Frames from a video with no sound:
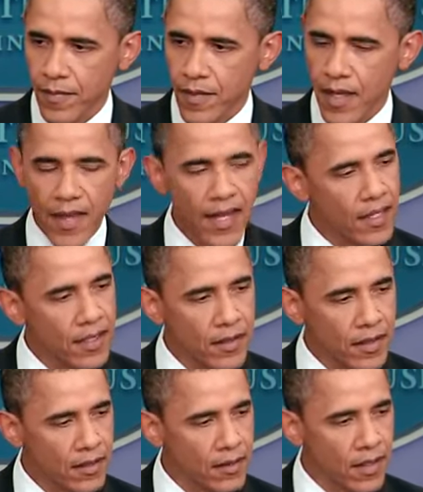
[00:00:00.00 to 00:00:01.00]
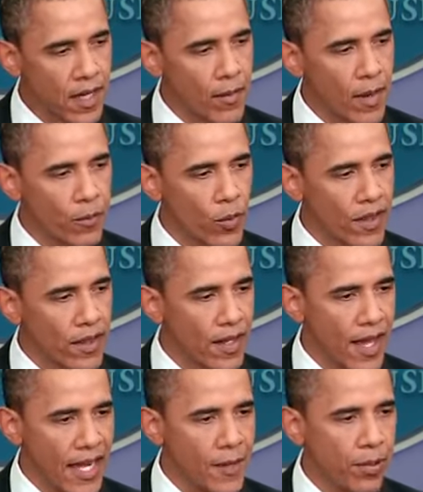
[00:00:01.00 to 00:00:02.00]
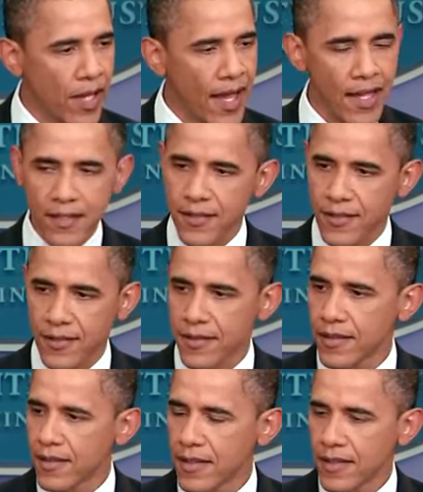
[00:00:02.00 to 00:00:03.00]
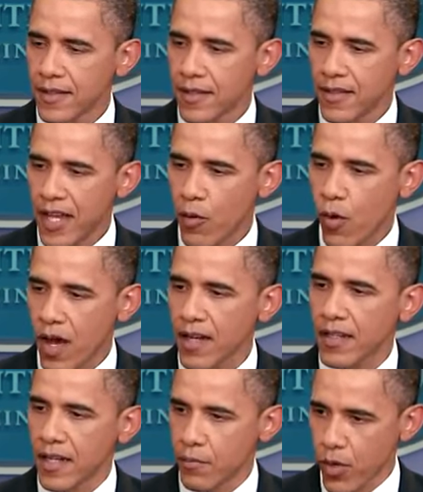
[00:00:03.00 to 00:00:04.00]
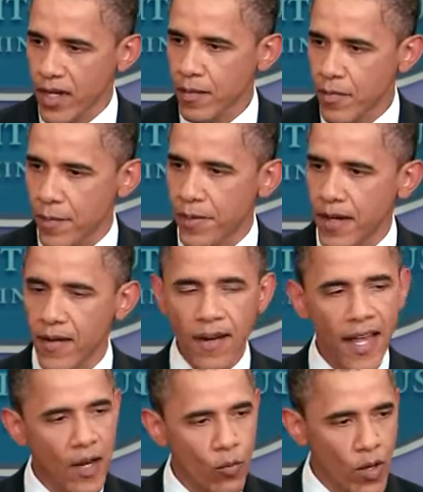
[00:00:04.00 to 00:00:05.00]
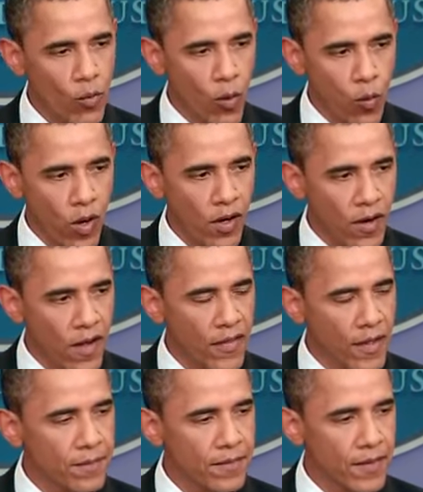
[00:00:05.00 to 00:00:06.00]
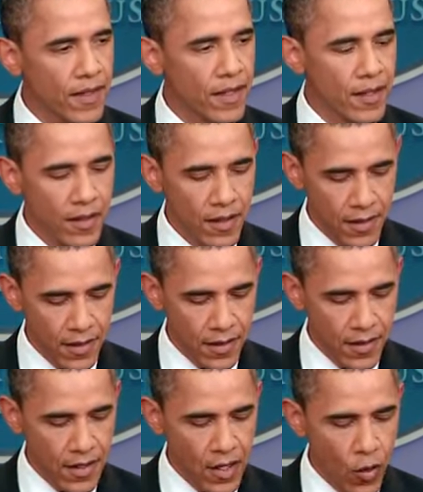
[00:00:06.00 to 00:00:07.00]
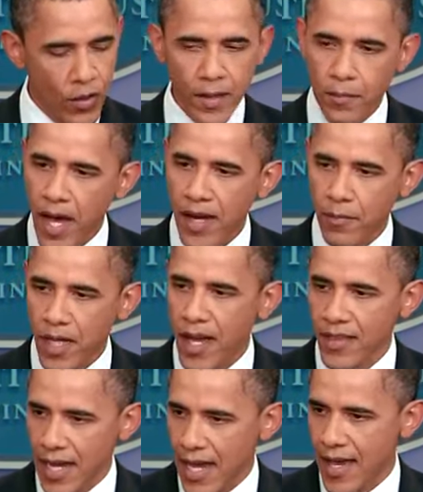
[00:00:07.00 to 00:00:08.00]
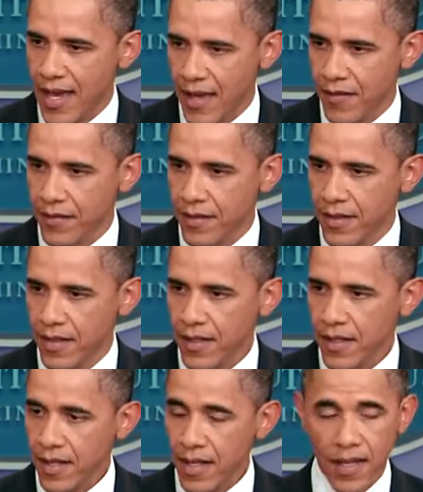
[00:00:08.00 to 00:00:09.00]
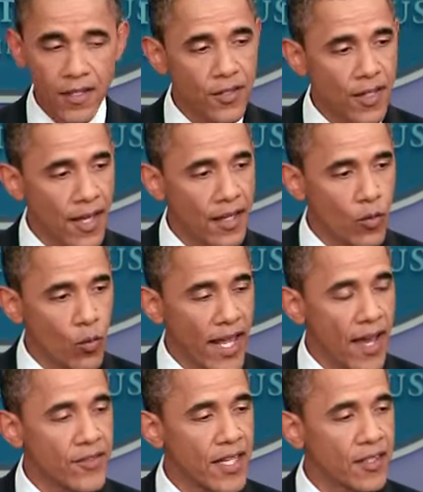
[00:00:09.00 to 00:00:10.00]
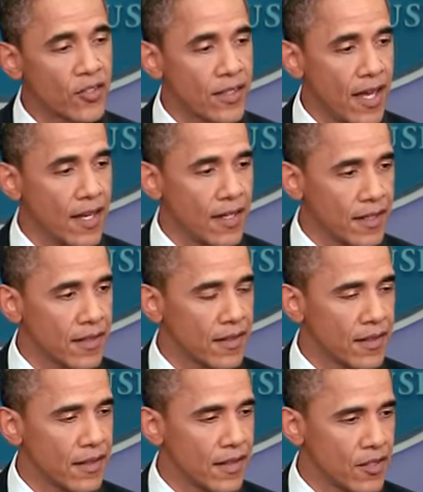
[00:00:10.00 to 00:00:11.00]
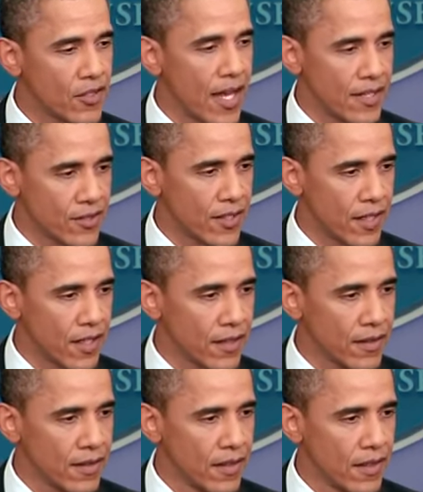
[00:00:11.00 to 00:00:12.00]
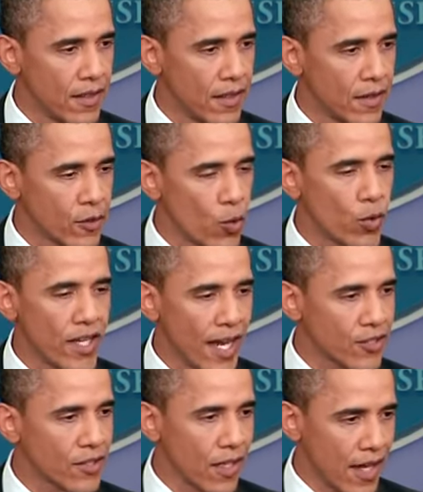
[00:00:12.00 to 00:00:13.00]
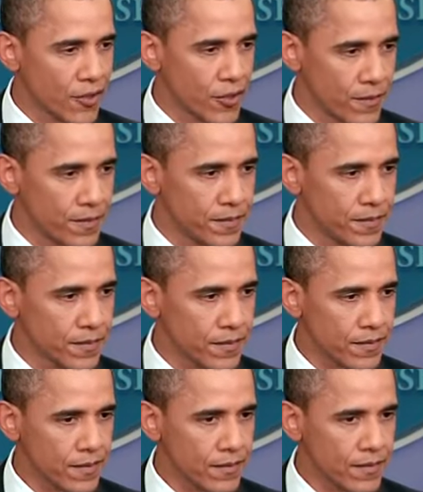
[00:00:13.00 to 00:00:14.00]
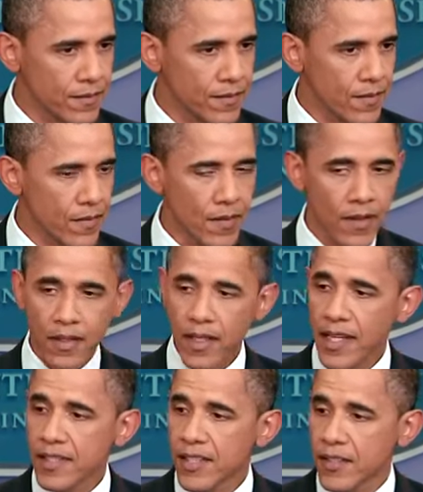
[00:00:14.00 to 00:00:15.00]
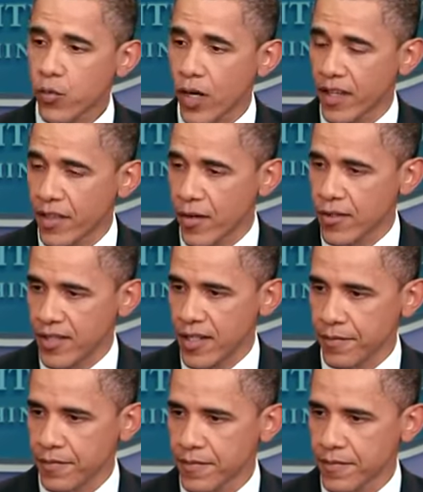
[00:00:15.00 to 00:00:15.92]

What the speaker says: And they can come up with any plans that they want and bring them up here, and we will work on them. The only bottom line that I have is that we have to extend this debt ceiling through the next election into 2013.